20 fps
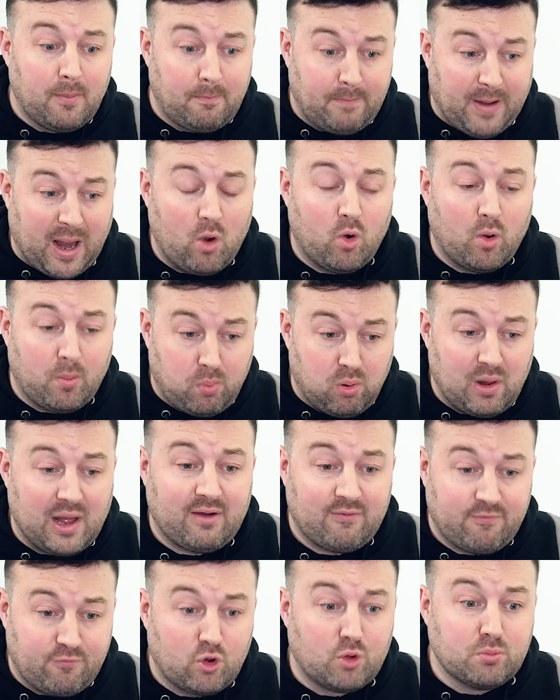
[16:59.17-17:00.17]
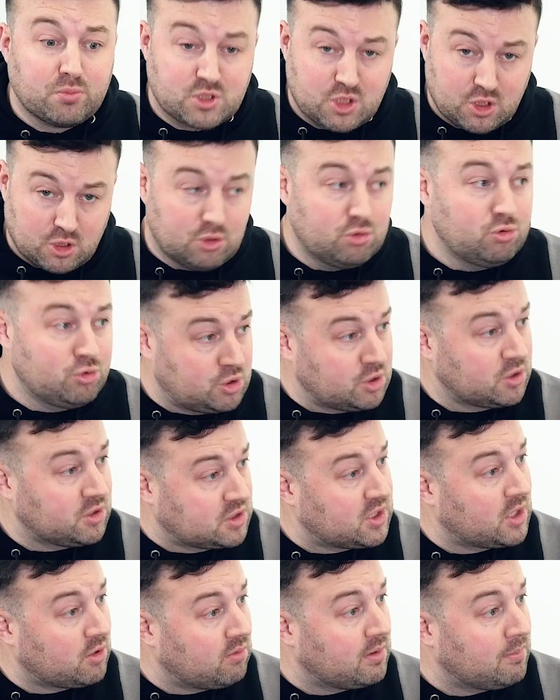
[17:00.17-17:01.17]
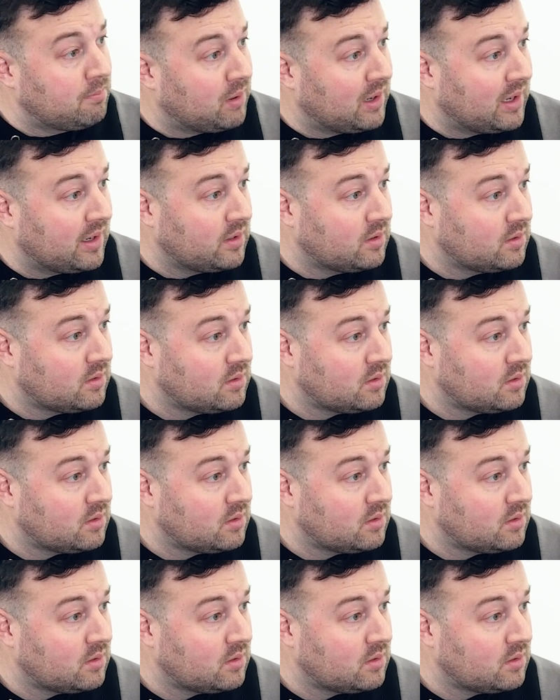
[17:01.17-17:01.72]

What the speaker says: Power Platform solutions that are in play?